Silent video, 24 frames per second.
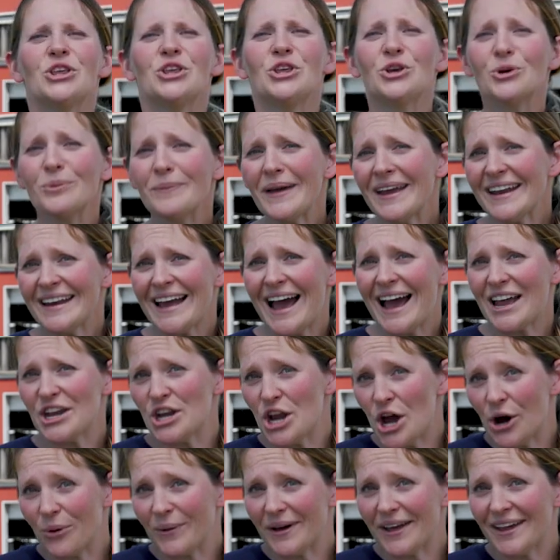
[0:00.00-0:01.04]
You may not
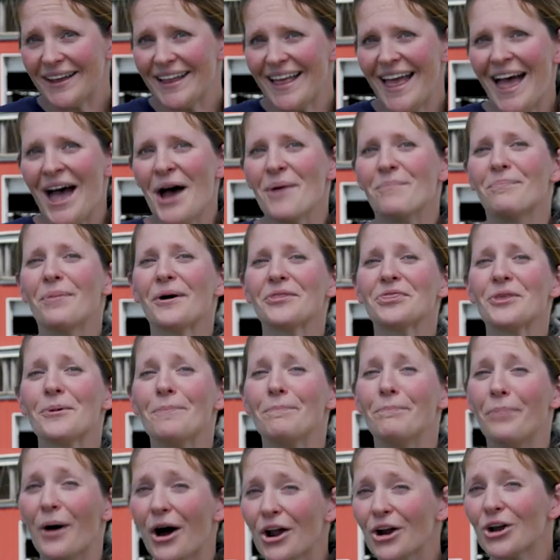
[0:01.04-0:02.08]
know it, but the
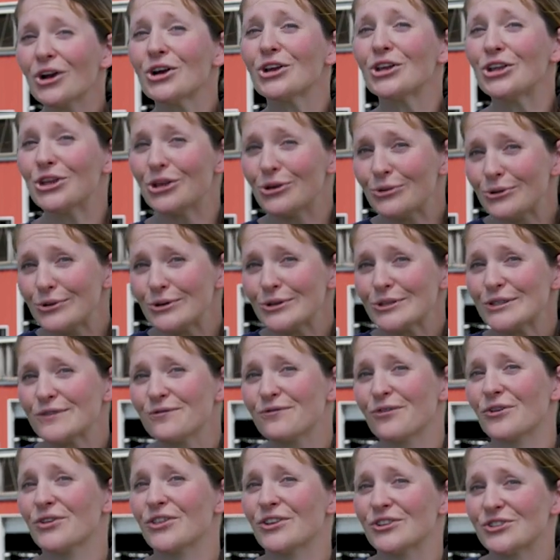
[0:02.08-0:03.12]
butter used
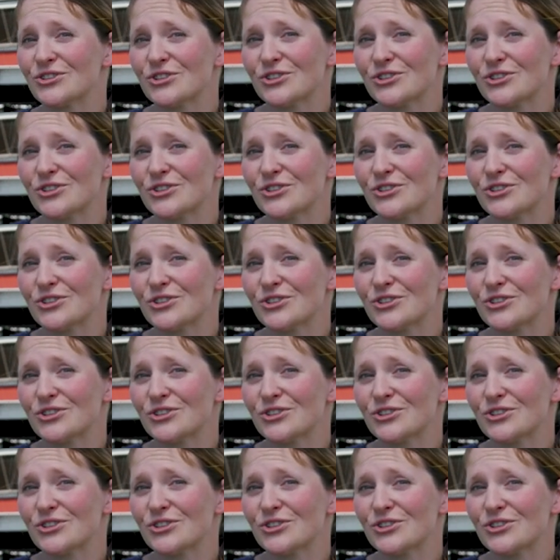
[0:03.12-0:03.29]
for the